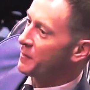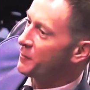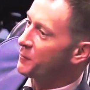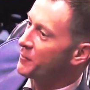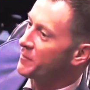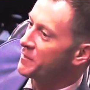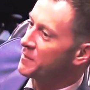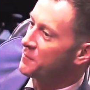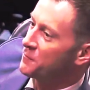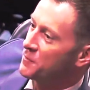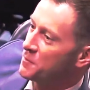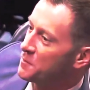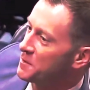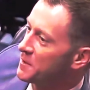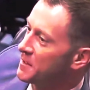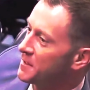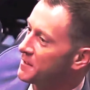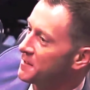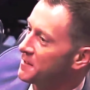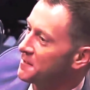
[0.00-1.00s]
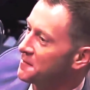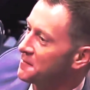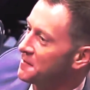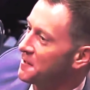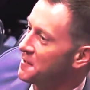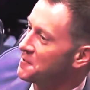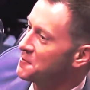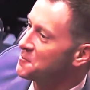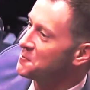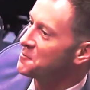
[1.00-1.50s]
to win the MVP, and,
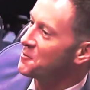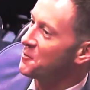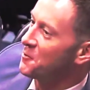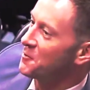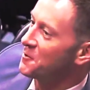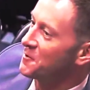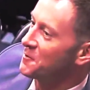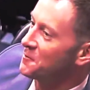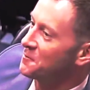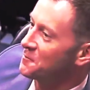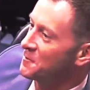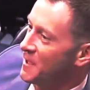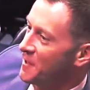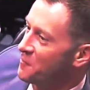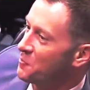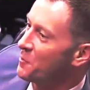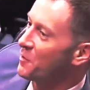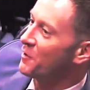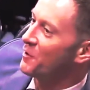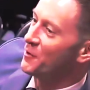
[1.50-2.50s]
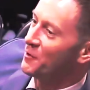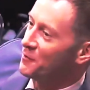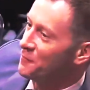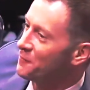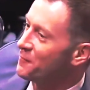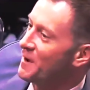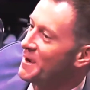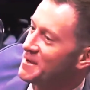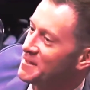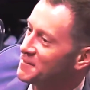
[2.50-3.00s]
and you told him, gave him a little
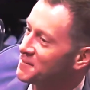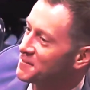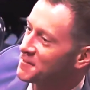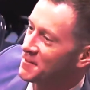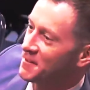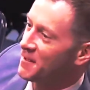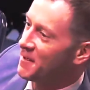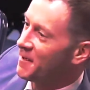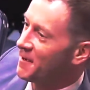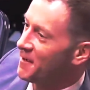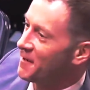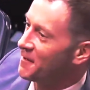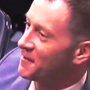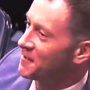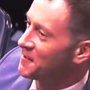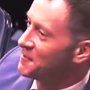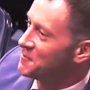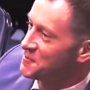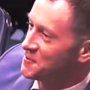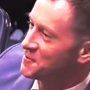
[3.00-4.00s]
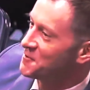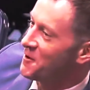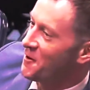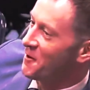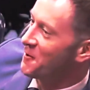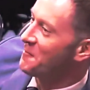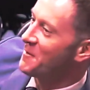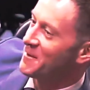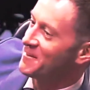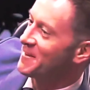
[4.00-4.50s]
advice. Uh, can you just
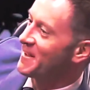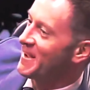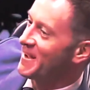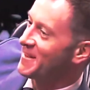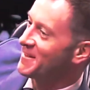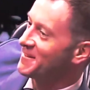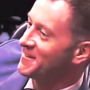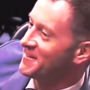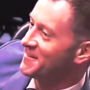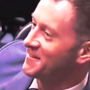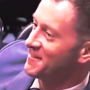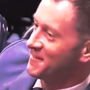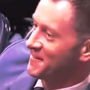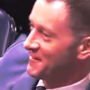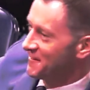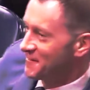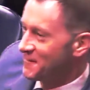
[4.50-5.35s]
talk about that? And